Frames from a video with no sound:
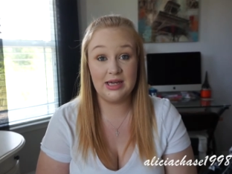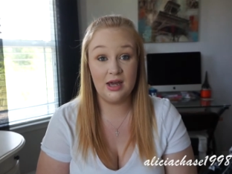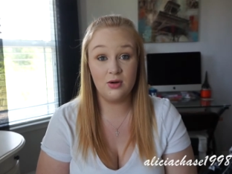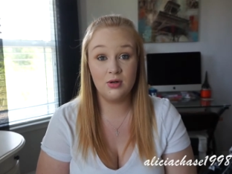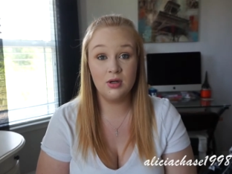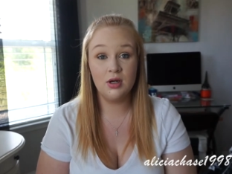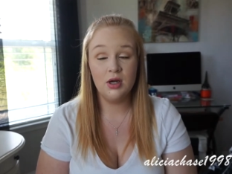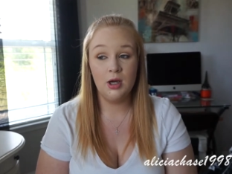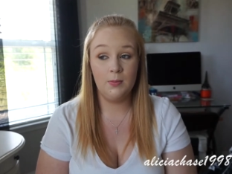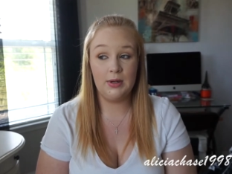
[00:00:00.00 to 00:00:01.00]
down
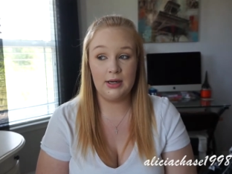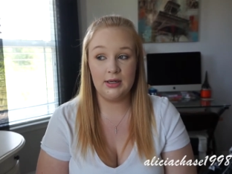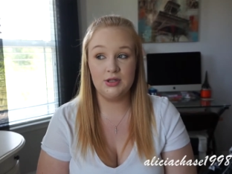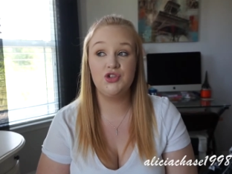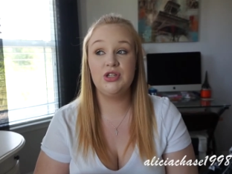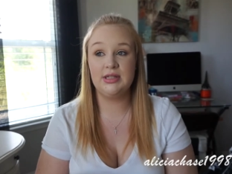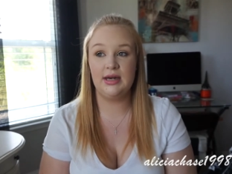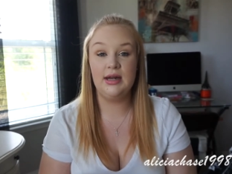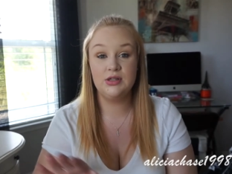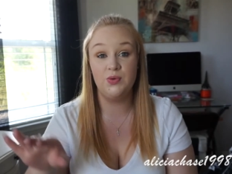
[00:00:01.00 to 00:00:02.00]
because she
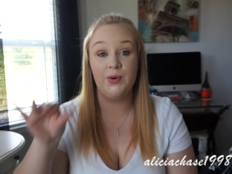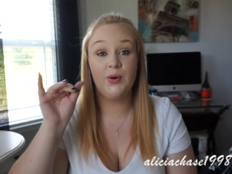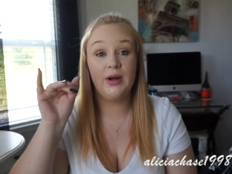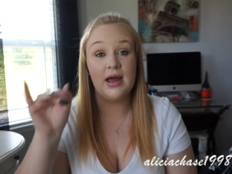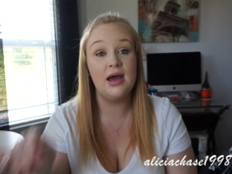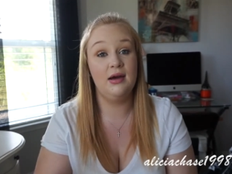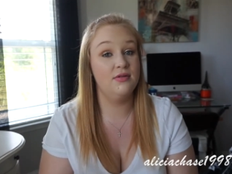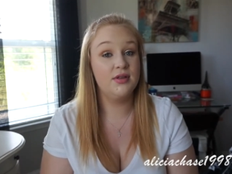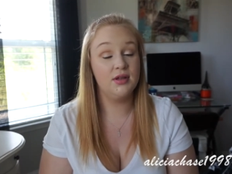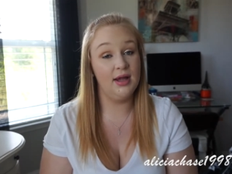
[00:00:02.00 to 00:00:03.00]
said as we were going out
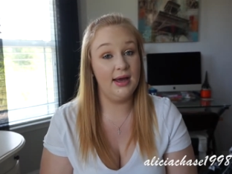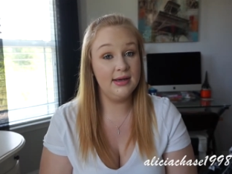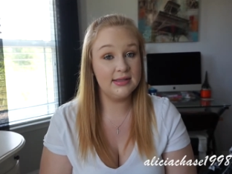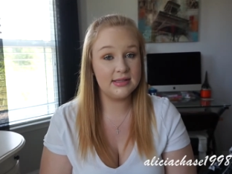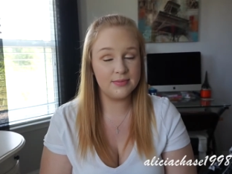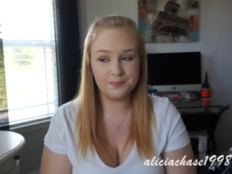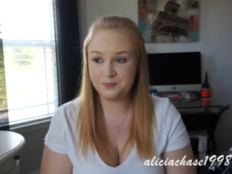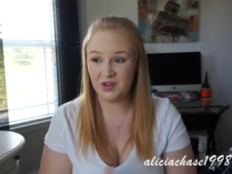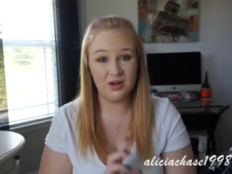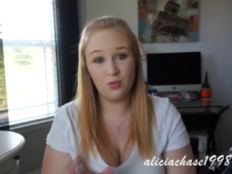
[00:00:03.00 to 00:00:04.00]
of the class
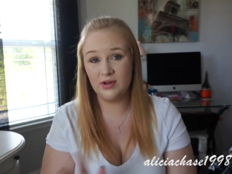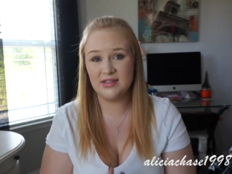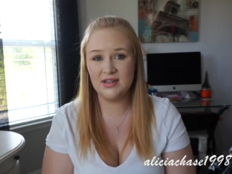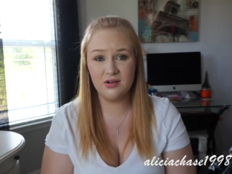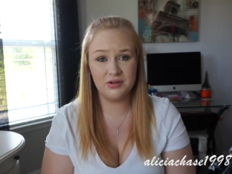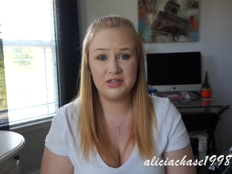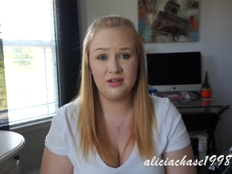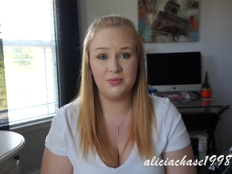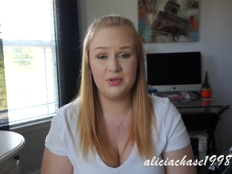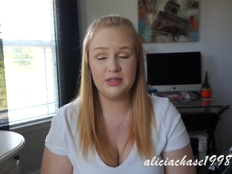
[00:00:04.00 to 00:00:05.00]
and it wasn't in our
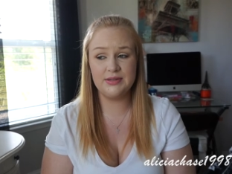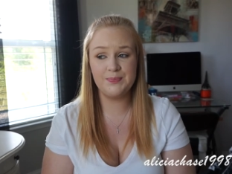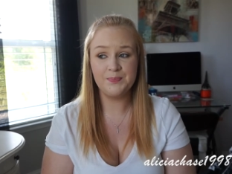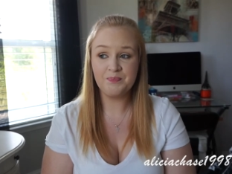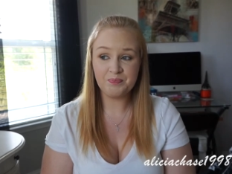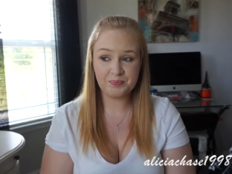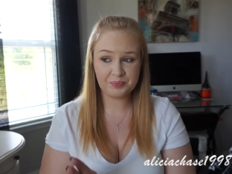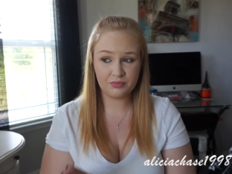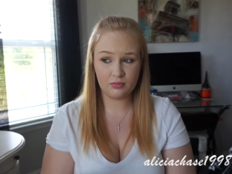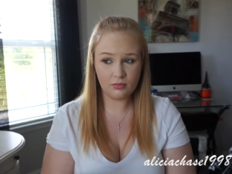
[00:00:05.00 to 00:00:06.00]
syllabus,
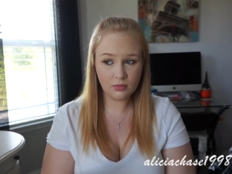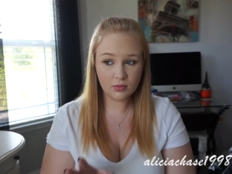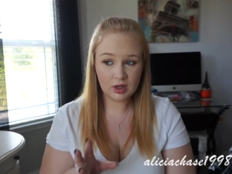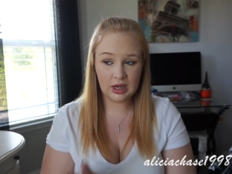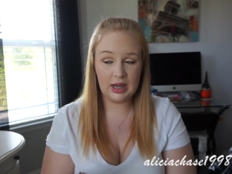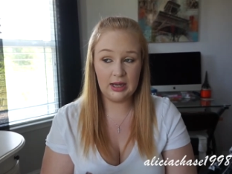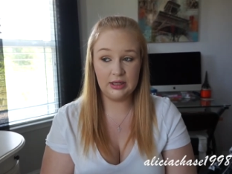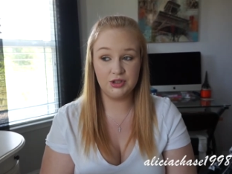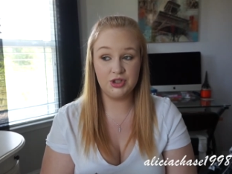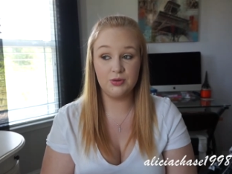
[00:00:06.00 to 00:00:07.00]

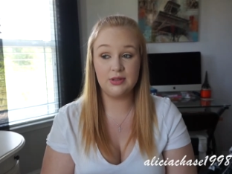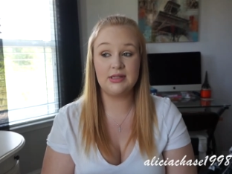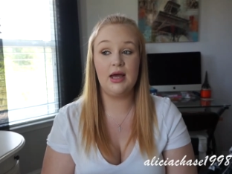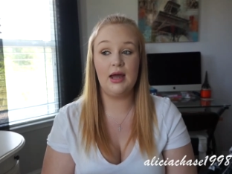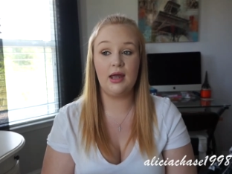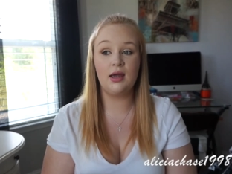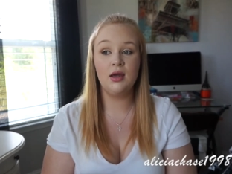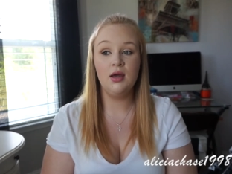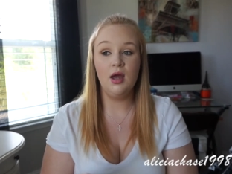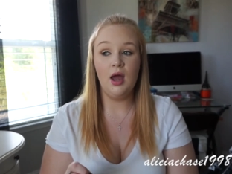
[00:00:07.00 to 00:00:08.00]
and she was like,
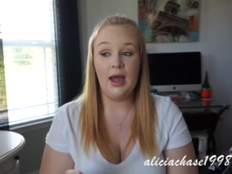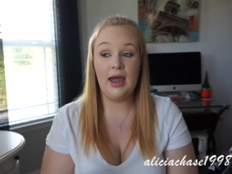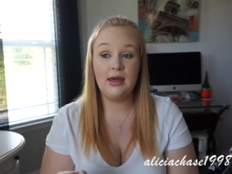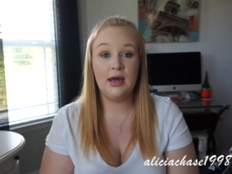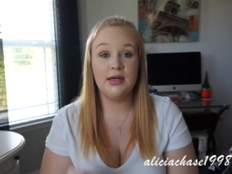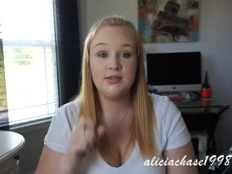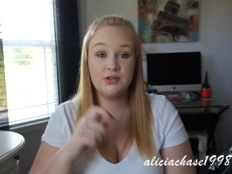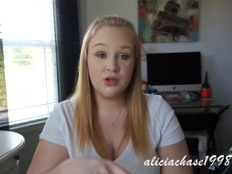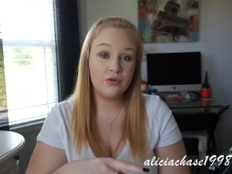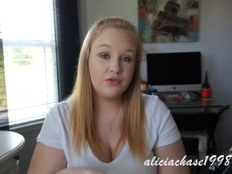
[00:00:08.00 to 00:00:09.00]
hey guys,
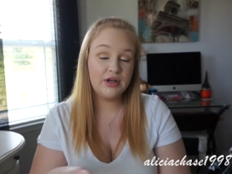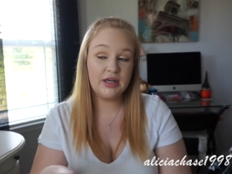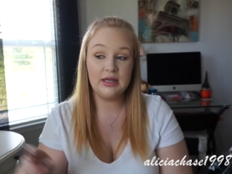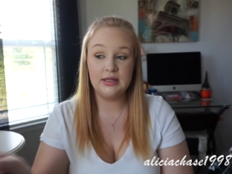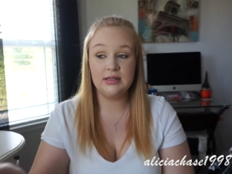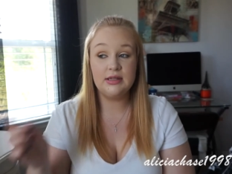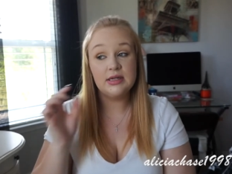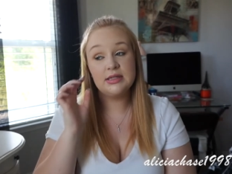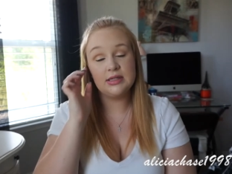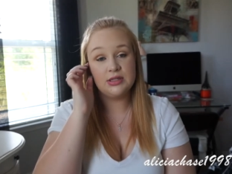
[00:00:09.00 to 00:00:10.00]
don't forget
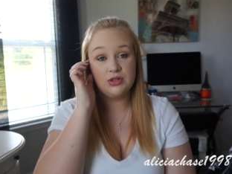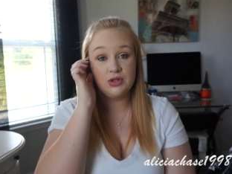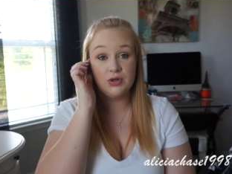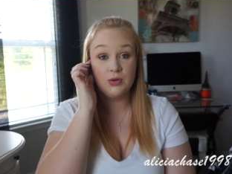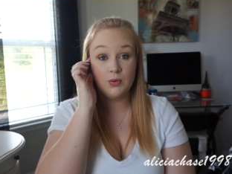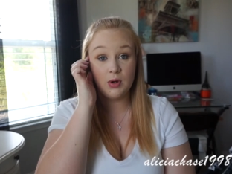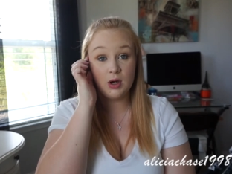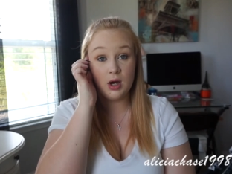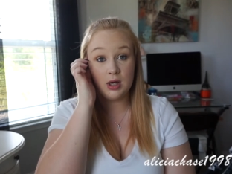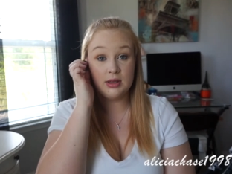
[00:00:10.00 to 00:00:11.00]
this is due
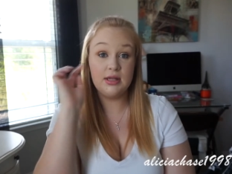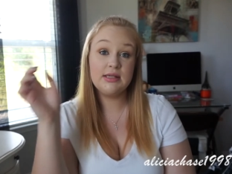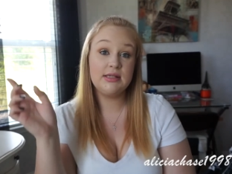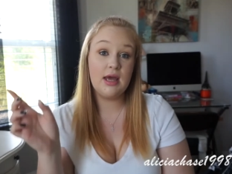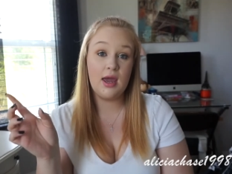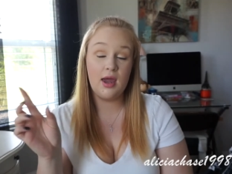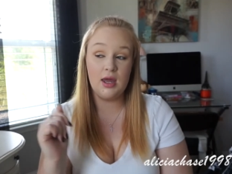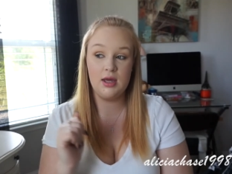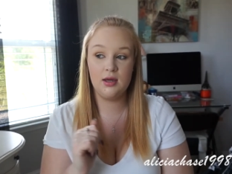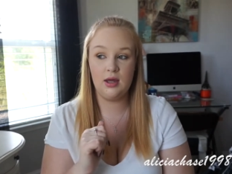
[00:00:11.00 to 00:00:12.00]
on this
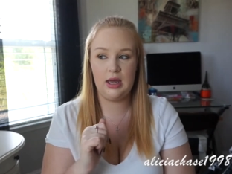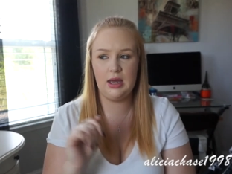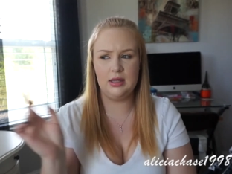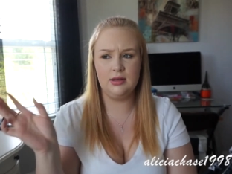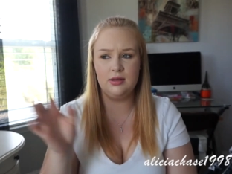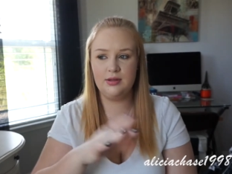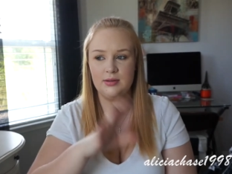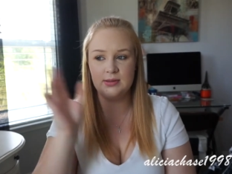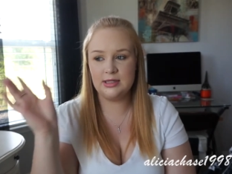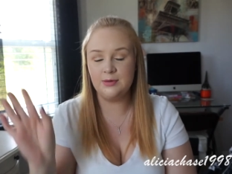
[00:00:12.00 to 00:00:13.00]
day and
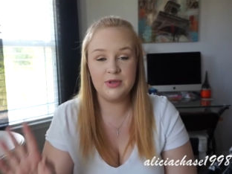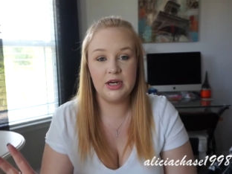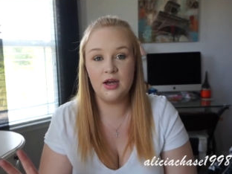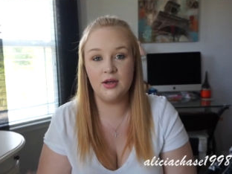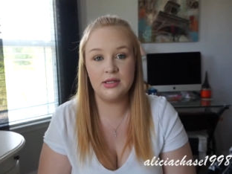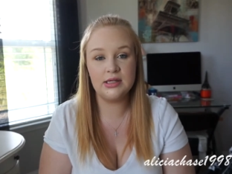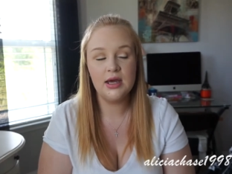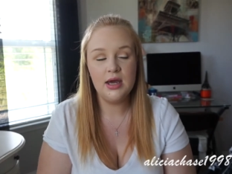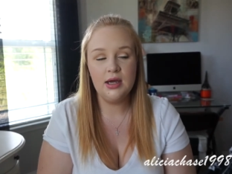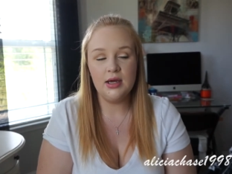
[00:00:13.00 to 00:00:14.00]
something else.
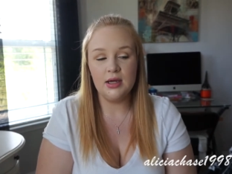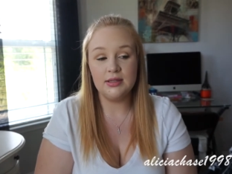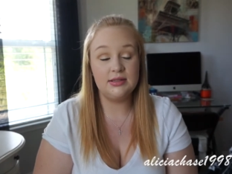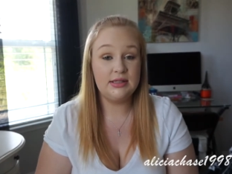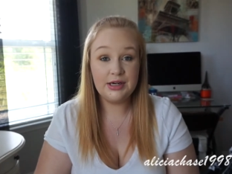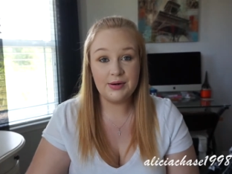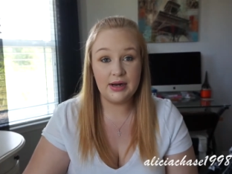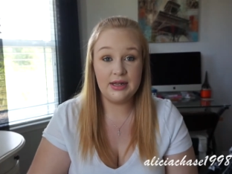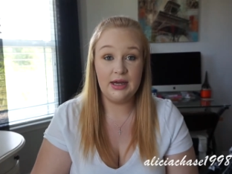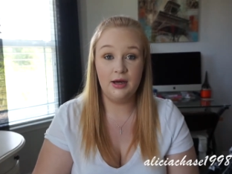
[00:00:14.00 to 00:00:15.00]
Didn't
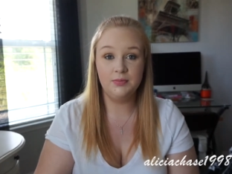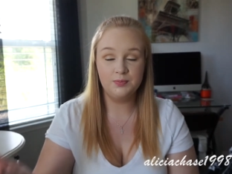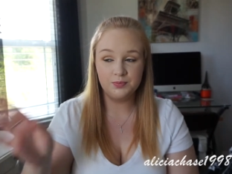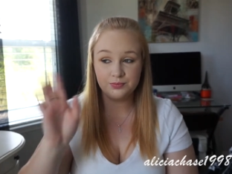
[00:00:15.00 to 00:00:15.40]
write it down,